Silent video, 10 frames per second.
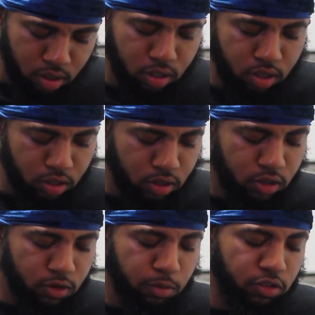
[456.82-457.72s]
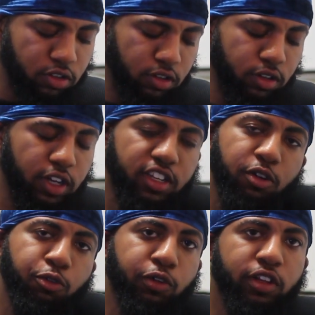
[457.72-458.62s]
Yeah, yo, but shit, that's
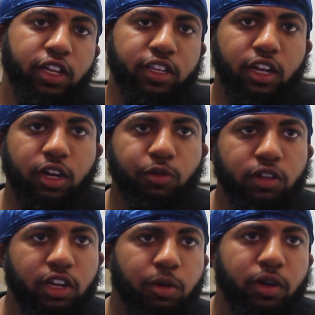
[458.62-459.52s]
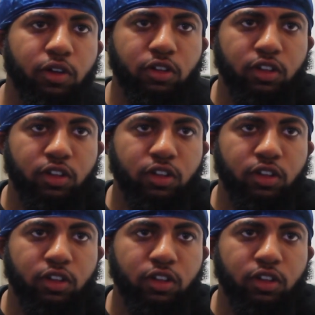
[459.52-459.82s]
how we really, that's how that really came back.